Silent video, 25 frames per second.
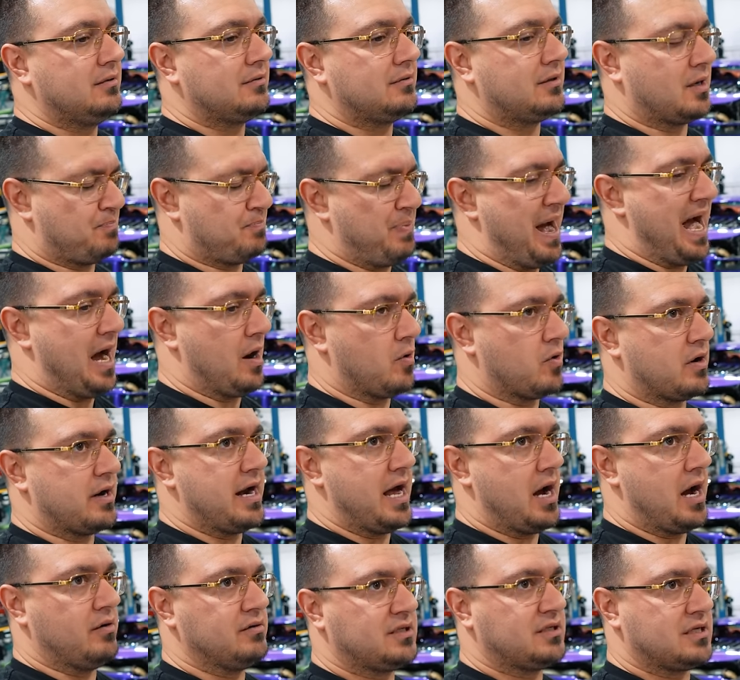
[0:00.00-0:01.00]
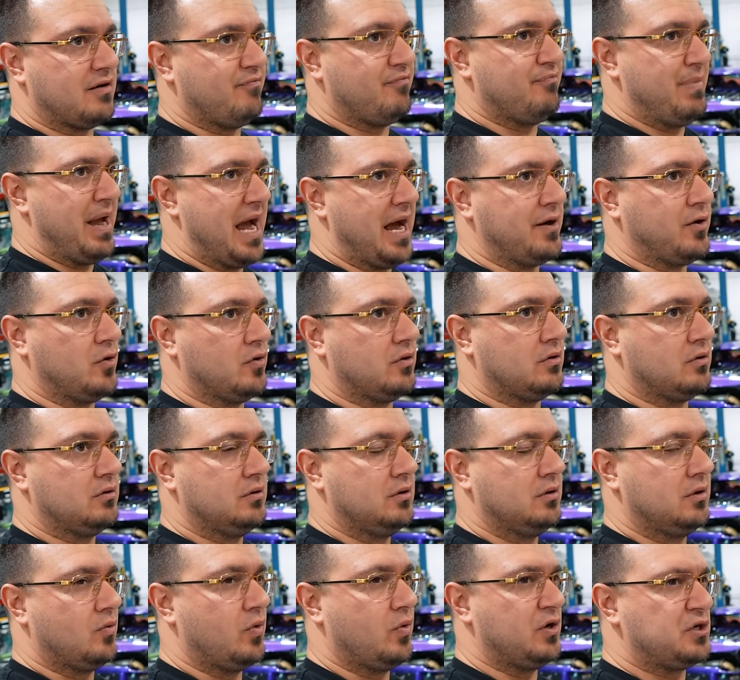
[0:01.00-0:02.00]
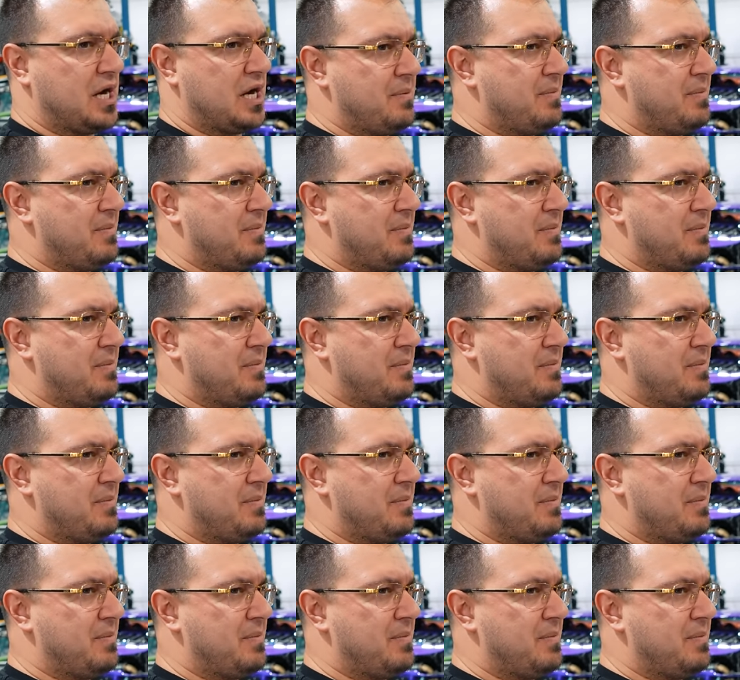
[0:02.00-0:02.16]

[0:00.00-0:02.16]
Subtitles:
They're power now instead of manual, which